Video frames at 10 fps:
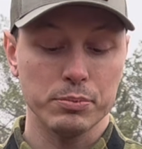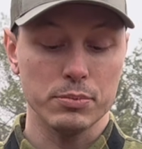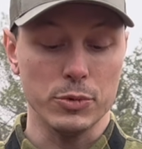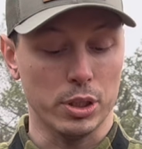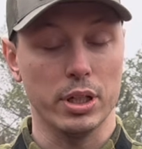
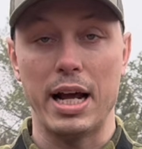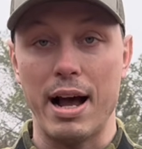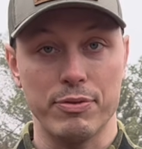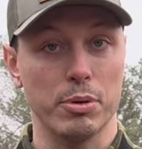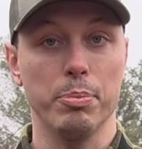you're going to
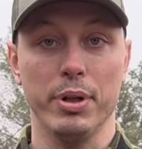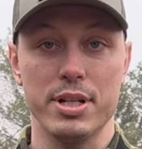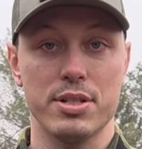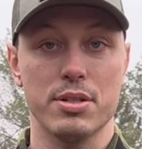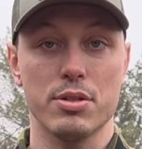have to
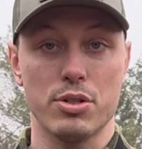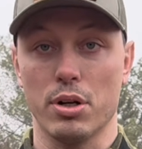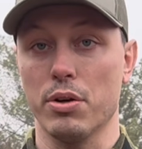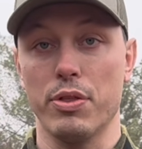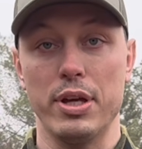replace
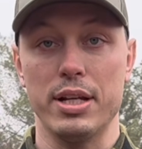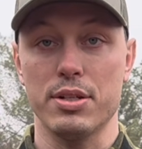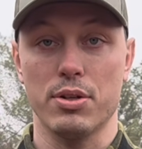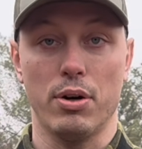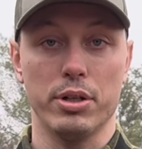certain
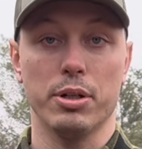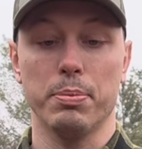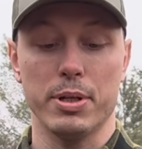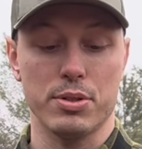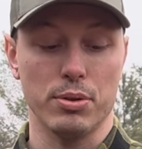things on your
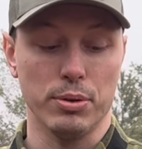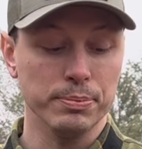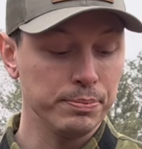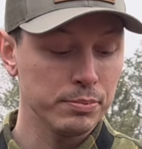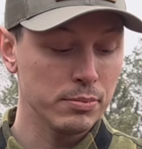pistol
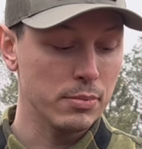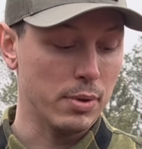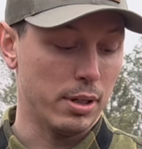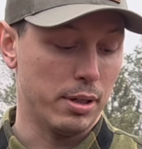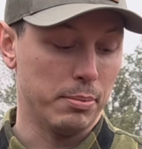
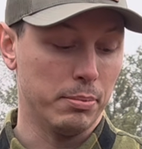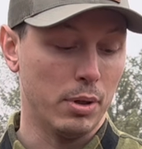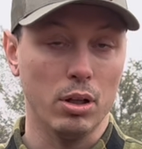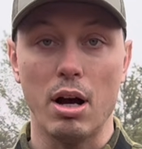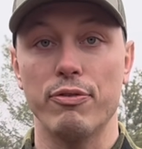a
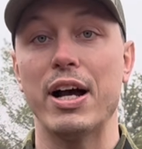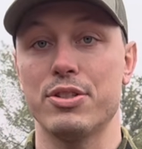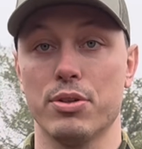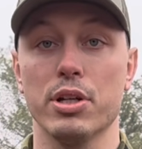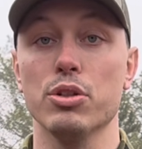lot
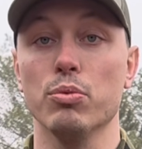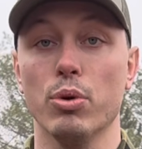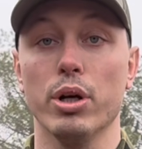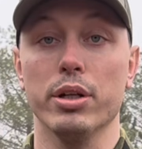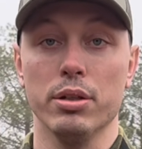faster than you
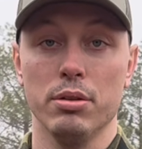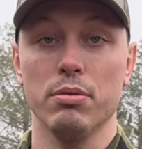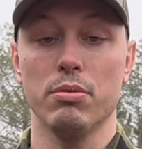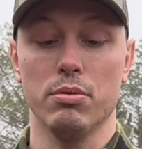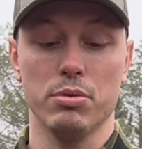would
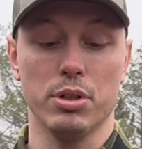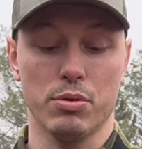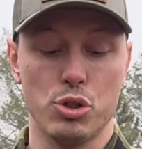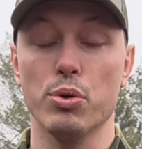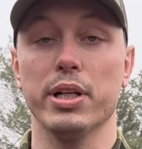
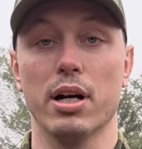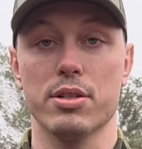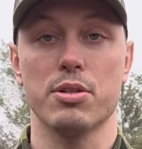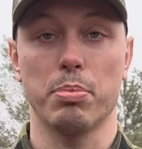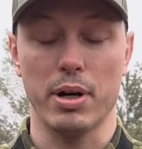shooting
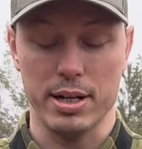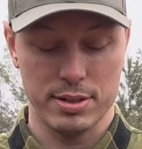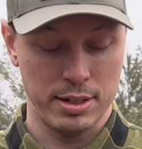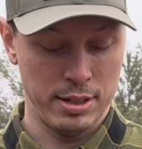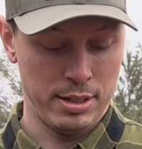
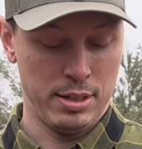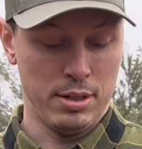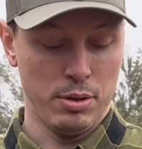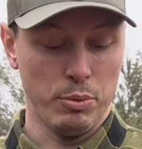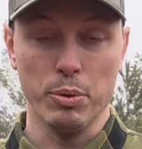unsuppressed.
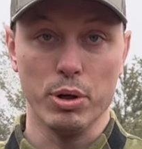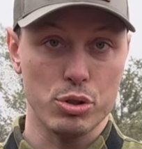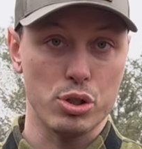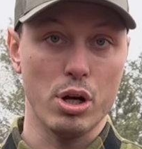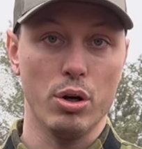We will
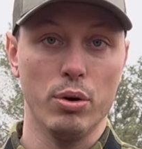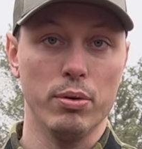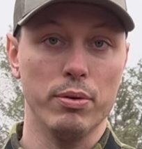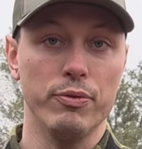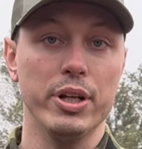show
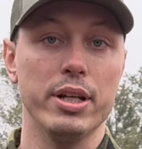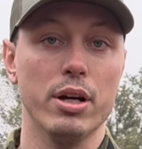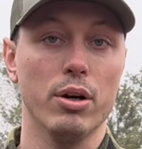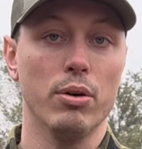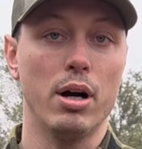
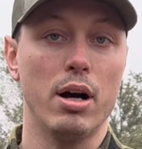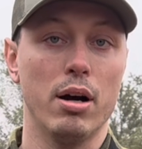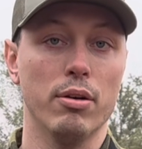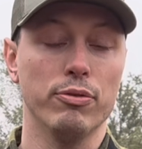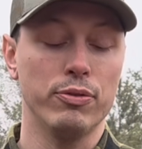video
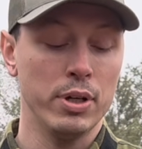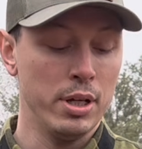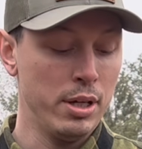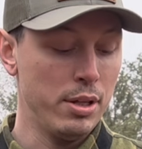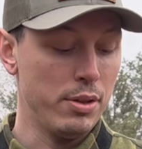of
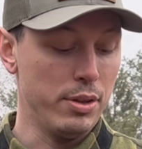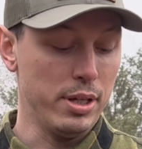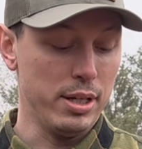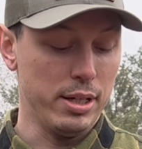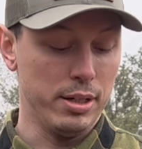
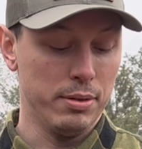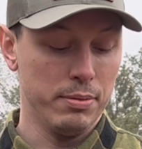the